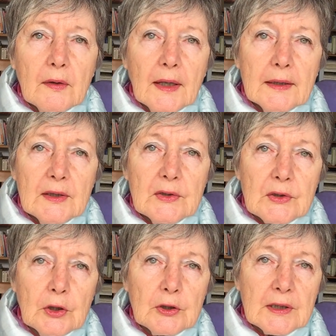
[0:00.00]
that is
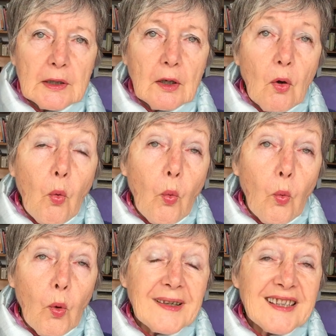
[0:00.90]
hurting
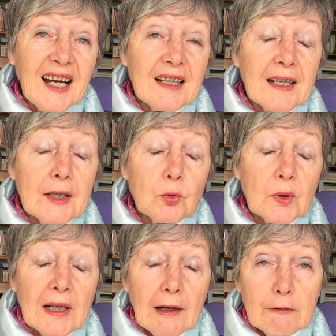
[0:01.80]
what color it
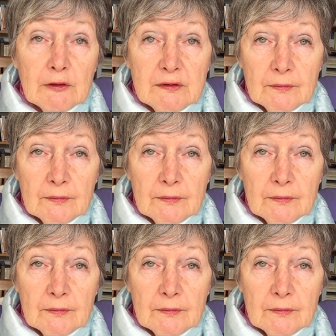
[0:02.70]
would love.